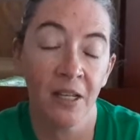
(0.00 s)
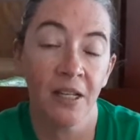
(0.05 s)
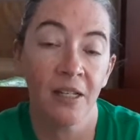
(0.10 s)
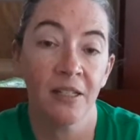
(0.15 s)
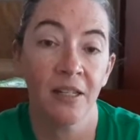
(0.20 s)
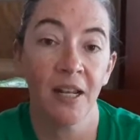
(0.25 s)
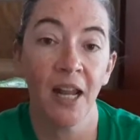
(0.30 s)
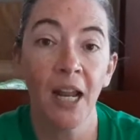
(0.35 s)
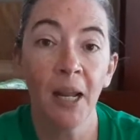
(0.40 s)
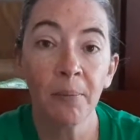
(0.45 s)

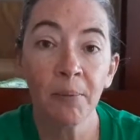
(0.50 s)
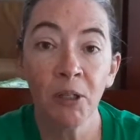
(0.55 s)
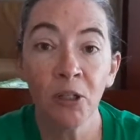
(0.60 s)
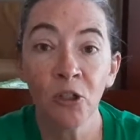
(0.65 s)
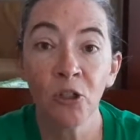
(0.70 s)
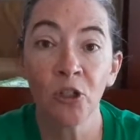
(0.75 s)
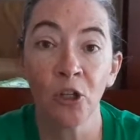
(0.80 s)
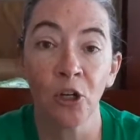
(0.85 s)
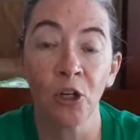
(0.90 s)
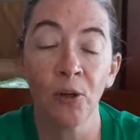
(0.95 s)
Today I'm going to
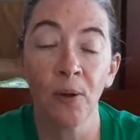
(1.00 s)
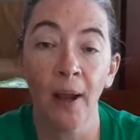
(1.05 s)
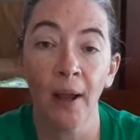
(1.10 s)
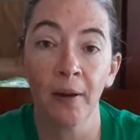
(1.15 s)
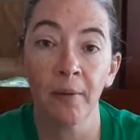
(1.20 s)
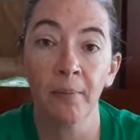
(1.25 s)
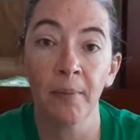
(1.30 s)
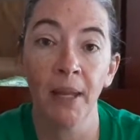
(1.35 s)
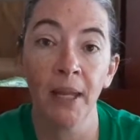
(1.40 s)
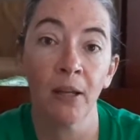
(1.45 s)
show you how
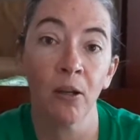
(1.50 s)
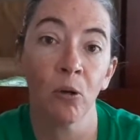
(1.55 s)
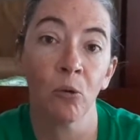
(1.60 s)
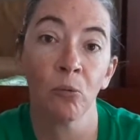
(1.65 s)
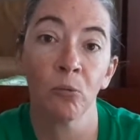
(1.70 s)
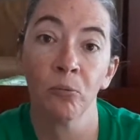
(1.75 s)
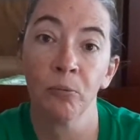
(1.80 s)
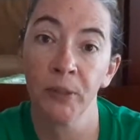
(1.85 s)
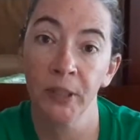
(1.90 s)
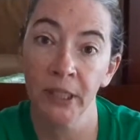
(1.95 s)
to make a
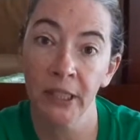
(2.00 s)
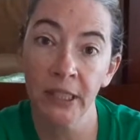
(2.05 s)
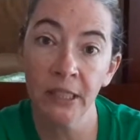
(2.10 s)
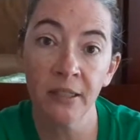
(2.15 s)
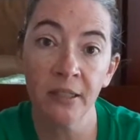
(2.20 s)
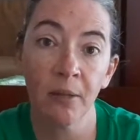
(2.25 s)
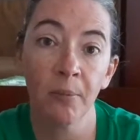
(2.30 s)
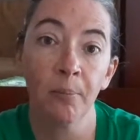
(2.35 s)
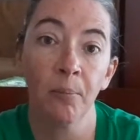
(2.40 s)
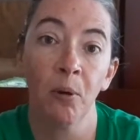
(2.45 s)
really
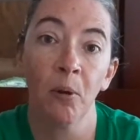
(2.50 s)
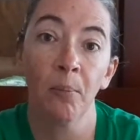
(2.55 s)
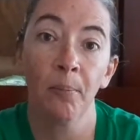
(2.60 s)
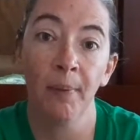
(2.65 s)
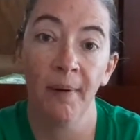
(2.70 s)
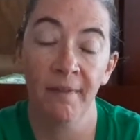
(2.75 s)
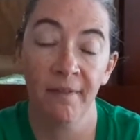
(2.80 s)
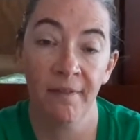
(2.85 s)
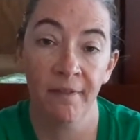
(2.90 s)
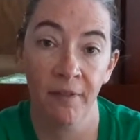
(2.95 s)
simple
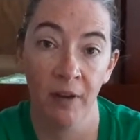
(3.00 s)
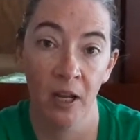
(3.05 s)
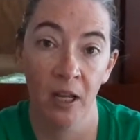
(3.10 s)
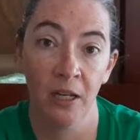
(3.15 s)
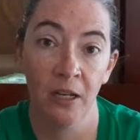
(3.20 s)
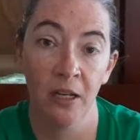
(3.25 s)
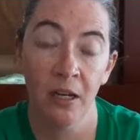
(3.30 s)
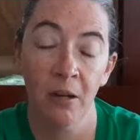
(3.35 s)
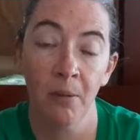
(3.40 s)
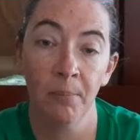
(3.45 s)
but
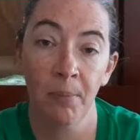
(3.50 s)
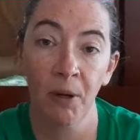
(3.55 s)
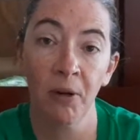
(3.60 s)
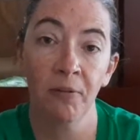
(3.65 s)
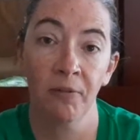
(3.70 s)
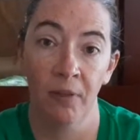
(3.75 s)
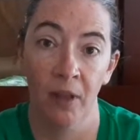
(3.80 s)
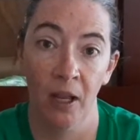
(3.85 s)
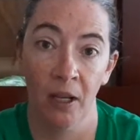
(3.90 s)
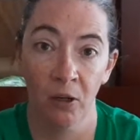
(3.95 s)
fun
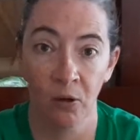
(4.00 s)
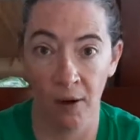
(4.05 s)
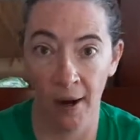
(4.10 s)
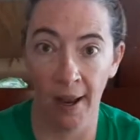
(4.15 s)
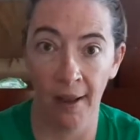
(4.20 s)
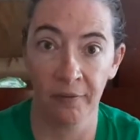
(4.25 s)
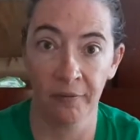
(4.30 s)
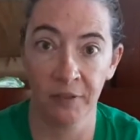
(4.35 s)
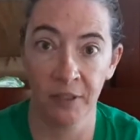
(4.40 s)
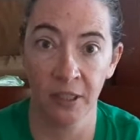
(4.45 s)
butterfly
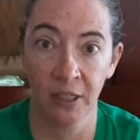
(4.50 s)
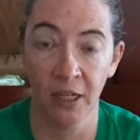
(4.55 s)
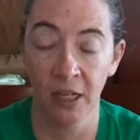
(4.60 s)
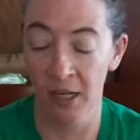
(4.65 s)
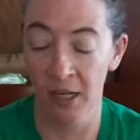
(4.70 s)
craft.